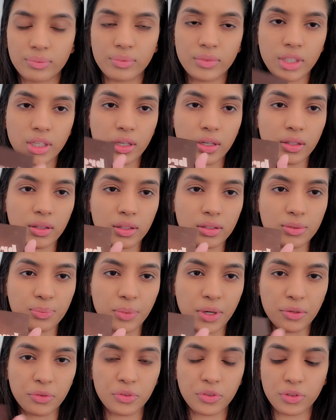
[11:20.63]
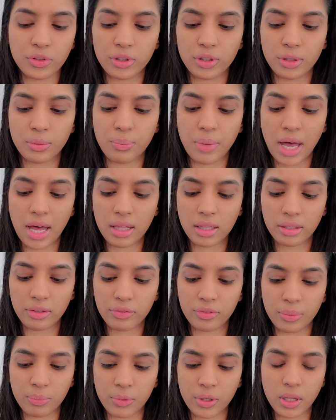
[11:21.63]
I'm taking this brown sugar palette
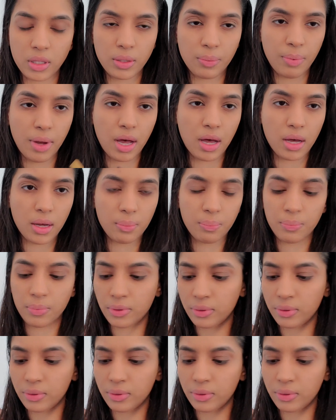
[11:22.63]
from ColourPop.